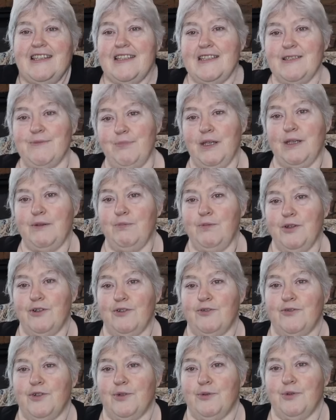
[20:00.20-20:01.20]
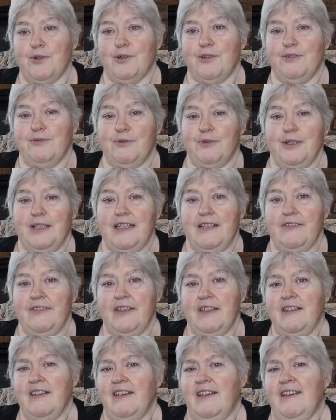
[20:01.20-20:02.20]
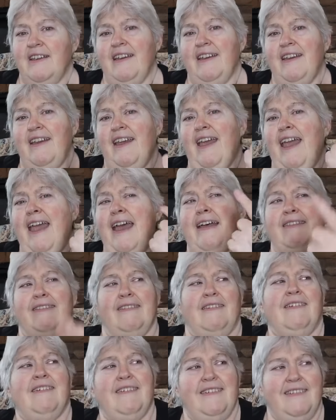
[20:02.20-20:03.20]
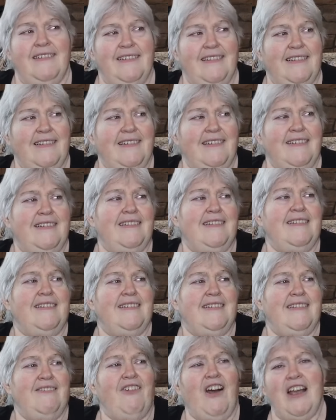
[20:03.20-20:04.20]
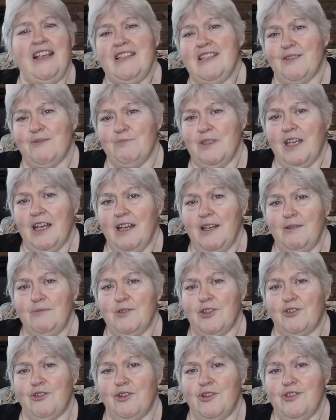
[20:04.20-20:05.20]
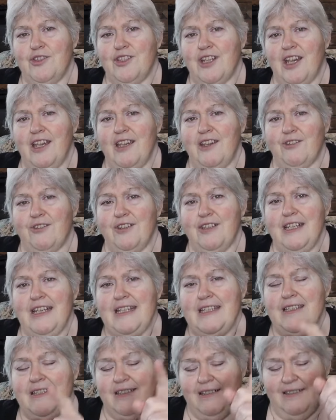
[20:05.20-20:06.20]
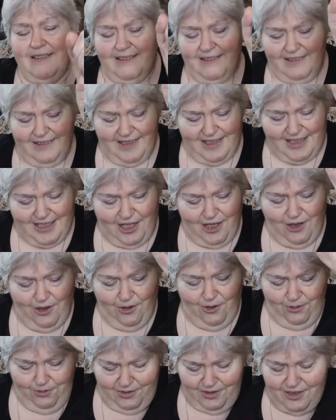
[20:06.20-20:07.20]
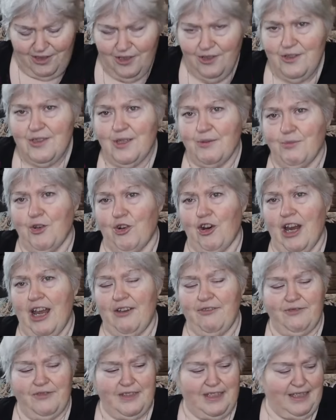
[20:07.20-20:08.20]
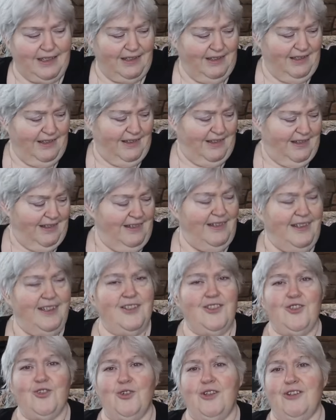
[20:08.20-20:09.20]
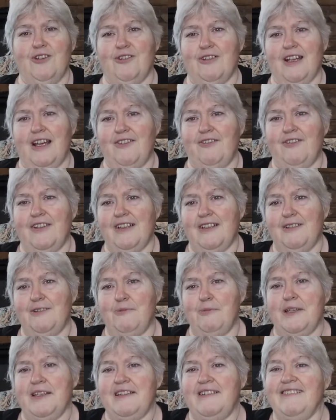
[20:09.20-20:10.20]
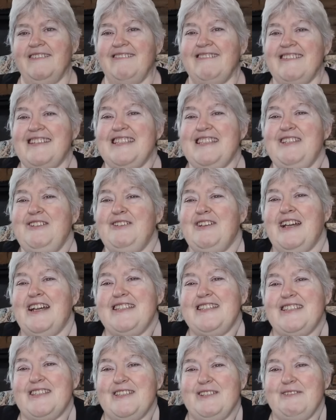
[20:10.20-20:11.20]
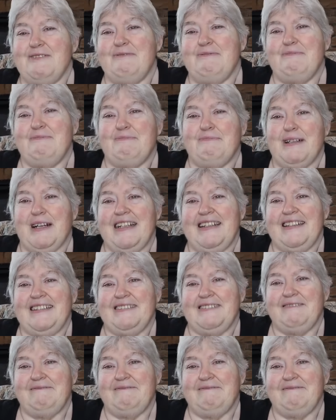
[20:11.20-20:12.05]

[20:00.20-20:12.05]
this big, beautiful world we live in. And Find some time to crochet or knit. So do some crafting. Enjoy your life a little bit. See you guys soon. Bye.